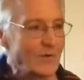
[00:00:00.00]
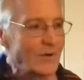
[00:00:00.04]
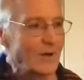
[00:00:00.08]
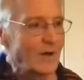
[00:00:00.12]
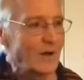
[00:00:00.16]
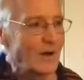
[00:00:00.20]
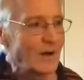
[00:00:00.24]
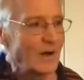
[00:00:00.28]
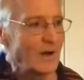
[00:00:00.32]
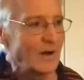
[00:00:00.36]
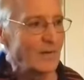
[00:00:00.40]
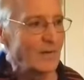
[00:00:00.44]

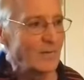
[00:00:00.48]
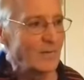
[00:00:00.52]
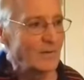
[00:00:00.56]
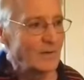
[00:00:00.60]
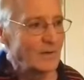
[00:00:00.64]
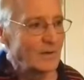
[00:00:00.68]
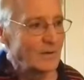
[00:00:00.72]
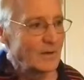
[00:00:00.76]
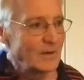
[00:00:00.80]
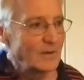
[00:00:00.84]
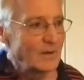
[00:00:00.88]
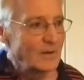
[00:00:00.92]

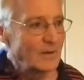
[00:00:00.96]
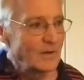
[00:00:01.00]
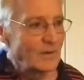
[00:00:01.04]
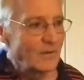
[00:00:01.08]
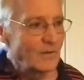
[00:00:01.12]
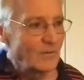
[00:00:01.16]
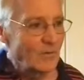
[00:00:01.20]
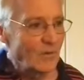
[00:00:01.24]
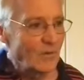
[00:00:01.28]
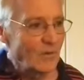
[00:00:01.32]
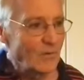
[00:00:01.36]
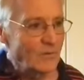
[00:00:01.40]

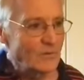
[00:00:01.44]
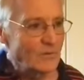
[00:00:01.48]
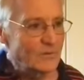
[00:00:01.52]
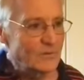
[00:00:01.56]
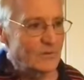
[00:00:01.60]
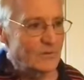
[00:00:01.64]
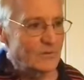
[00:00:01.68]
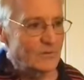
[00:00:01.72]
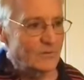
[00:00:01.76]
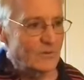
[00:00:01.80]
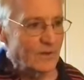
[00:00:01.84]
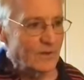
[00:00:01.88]

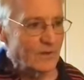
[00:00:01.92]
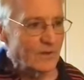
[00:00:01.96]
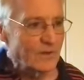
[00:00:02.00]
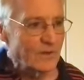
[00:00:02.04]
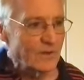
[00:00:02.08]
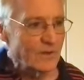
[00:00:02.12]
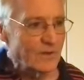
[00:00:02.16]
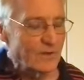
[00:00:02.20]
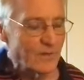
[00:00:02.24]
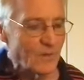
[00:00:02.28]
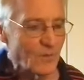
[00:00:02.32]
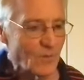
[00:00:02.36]

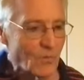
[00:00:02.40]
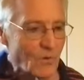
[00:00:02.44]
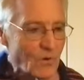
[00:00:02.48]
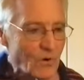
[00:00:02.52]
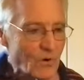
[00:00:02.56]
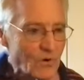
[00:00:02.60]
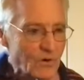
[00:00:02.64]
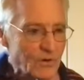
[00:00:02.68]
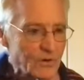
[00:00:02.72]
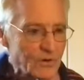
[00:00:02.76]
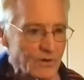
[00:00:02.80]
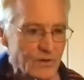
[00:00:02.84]
in the
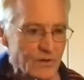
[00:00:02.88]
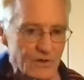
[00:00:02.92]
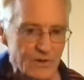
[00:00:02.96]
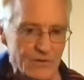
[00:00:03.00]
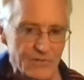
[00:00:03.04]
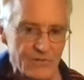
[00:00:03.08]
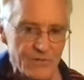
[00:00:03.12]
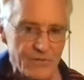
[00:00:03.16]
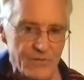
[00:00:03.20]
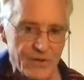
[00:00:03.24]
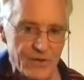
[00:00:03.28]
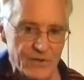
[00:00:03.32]
world of
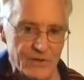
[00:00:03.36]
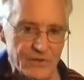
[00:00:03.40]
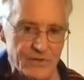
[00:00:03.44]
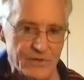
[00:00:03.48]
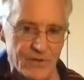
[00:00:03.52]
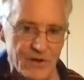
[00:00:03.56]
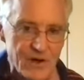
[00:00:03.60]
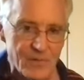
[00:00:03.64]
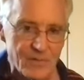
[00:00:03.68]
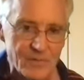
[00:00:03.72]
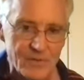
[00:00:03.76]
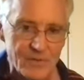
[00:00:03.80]
things that
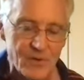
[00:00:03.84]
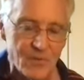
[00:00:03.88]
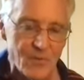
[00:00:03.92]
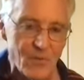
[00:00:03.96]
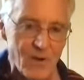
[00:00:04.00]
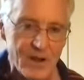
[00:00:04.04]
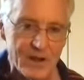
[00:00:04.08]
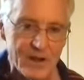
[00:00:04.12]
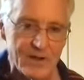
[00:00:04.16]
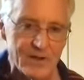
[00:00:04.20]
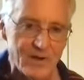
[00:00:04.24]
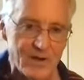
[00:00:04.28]
I'm going to
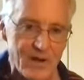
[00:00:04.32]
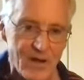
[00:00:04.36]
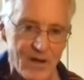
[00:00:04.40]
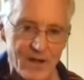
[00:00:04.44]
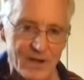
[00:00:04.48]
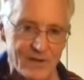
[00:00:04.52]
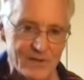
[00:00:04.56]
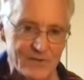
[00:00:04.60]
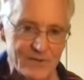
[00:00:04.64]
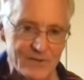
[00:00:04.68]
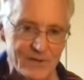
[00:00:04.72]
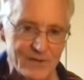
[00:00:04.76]

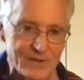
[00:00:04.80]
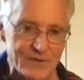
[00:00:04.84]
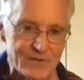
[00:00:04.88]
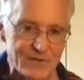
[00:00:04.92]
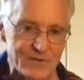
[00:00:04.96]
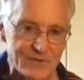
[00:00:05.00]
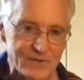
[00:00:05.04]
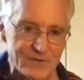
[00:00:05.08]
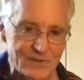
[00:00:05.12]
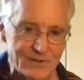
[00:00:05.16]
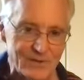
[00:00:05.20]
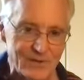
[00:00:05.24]
recognize
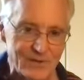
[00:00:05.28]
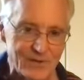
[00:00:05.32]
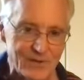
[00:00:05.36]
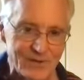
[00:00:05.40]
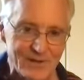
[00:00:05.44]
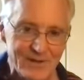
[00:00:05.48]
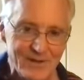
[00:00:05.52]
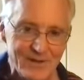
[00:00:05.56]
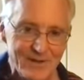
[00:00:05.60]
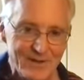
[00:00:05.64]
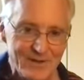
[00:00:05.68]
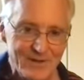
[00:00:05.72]
instantly,
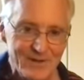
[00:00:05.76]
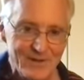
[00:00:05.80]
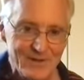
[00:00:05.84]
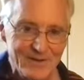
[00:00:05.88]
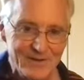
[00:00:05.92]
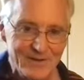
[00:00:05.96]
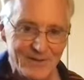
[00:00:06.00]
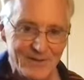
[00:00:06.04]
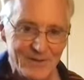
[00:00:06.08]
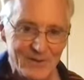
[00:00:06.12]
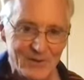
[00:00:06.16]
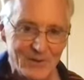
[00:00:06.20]

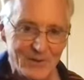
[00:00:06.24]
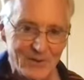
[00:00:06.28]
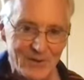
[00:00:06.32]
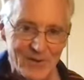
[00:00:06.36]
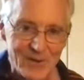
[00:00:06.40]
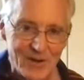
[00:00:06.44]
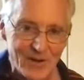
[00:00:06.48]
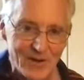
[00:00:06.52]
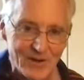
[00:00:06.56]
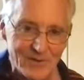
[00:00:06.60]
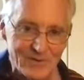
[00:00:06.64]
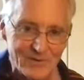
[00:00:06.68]
Neil
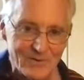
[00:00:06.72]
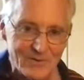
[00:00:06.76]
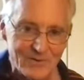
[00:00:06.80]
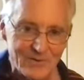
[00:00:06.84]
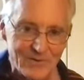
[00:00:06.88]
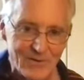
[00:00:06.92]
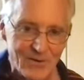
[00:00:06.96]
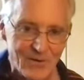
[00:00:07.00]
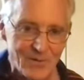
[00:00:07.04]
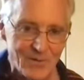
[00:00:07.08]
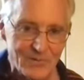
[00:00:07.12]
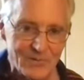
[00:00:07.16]
Young,
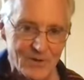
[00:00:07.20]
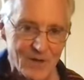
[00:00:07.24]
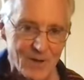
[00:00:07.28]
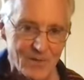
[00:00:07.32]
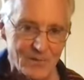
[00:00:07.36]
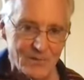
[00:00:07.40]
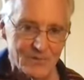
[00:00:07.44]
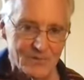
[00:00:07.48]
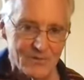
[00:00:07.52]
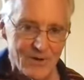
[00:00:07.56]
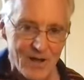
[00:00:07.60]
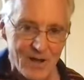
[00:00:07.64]

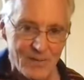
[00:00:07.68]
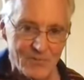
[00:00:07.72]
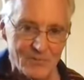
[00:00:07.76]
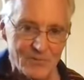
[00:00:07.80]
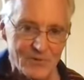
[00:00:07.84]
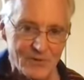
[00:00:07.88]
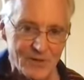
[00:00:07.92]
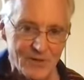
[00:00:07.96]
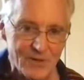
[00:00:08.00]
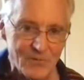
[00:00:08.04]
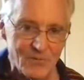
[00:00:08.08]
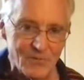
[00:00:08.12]
double drop
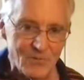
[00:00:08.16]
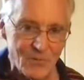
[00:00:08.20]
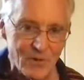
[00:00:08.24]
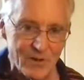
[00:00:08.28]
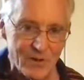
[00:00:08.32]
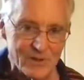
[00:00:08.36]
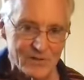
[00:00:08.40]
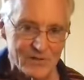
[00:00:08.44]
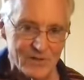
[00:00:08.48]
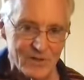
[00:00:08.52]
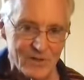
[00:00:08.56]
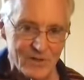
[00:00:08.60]
D.
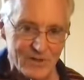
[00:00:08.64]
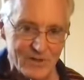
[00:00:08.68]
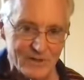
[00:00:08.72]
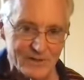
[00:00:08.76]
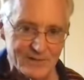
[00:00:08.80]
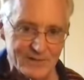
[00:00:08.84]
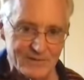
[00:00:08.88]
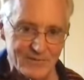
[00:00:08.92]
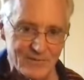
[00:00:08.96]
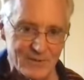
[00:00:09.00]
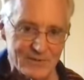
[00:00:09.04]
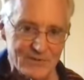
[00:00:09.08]
What's
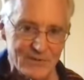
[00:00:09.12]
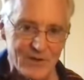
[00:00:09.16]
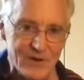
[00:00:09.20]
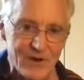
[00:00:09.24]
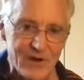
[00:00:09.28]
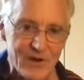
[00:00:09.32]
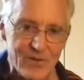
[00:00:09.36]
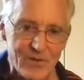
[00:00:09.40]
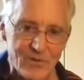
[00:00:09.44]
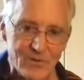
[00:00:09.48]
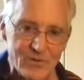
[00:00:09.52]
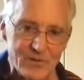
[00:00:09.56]

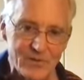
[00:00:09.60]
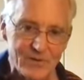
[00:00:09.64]
another one?